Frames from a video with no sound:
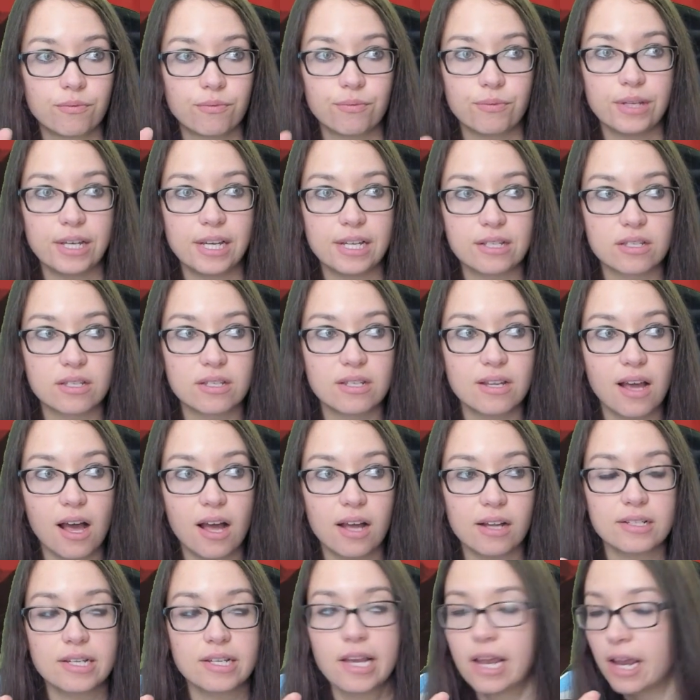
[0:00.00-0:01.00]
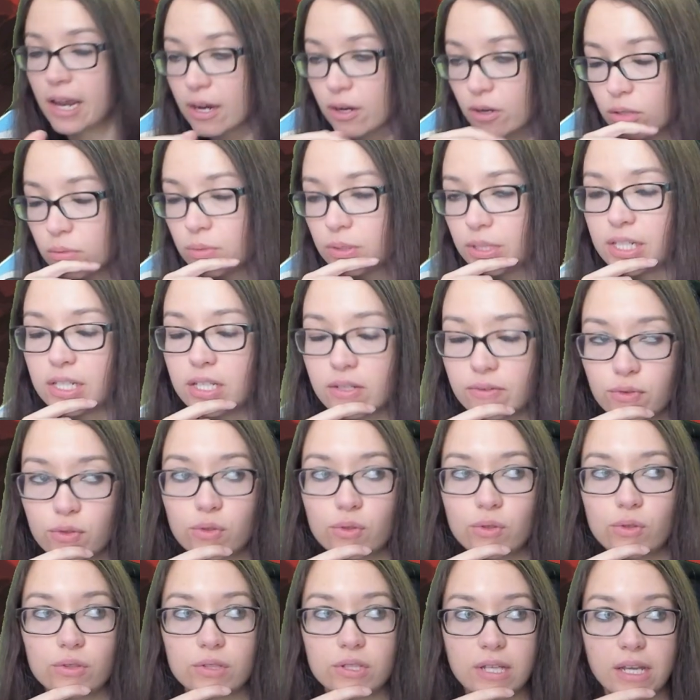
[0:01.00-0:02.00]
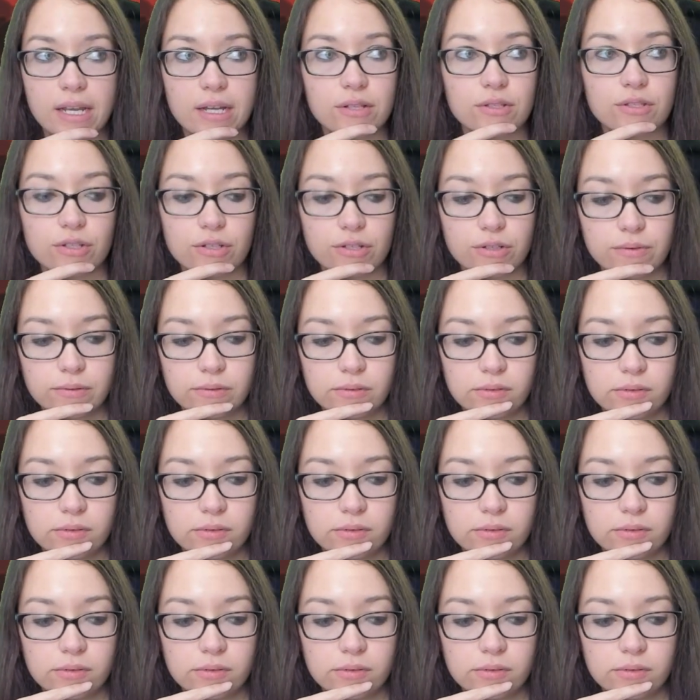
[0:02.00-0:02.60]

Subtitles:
it's not terribly difficult to answer.